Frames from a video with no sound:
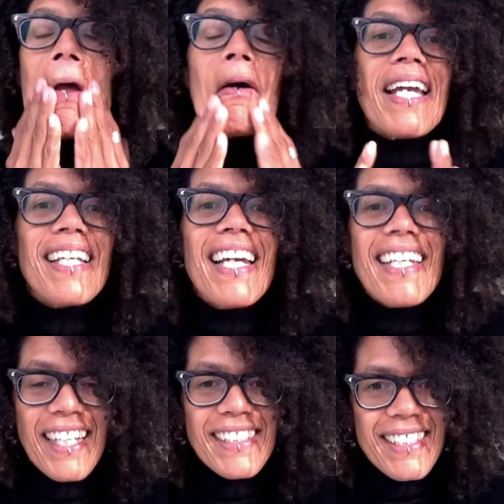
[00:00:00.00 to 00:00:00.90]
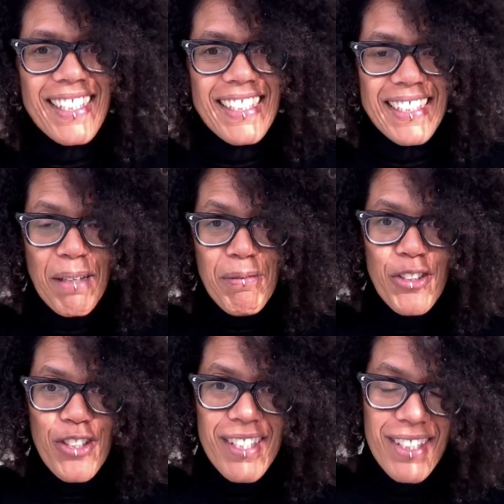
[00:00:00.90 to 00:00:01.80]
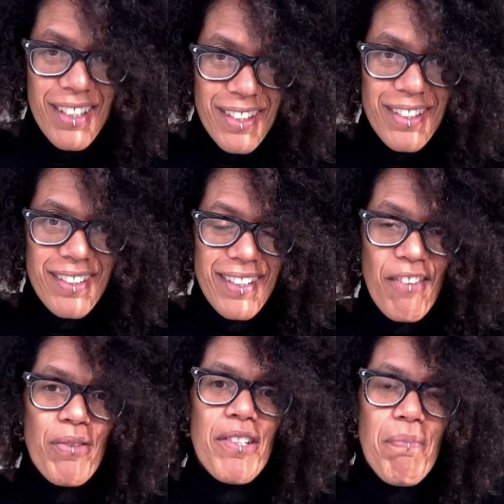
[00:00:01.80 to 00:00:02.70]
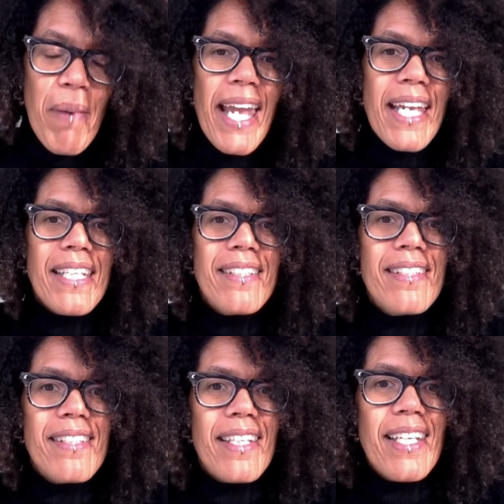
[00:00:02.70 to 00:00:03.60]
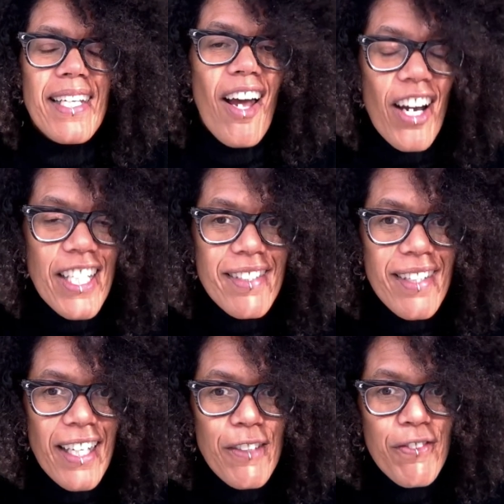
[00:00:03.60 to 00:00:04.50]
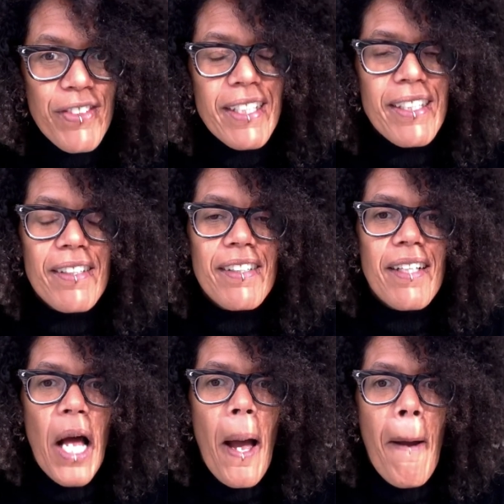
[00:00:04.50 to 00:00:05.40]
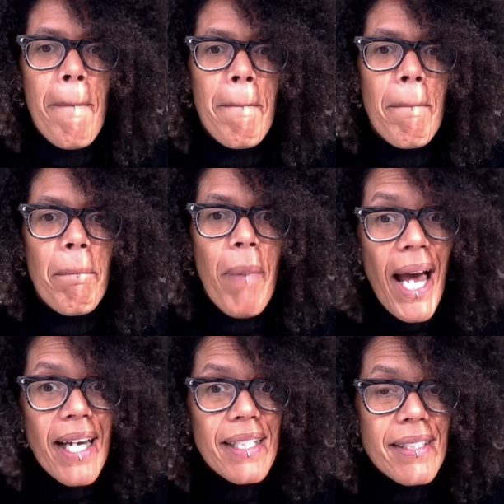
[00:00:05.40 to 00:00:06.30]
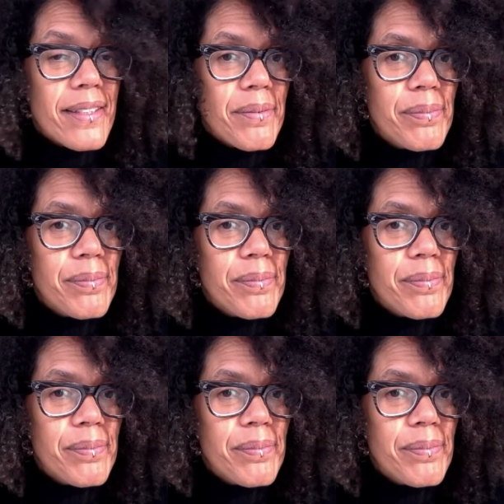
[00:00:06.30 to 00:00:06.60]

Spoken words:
Okay, yes, some choices that we've made in hindsight feel bad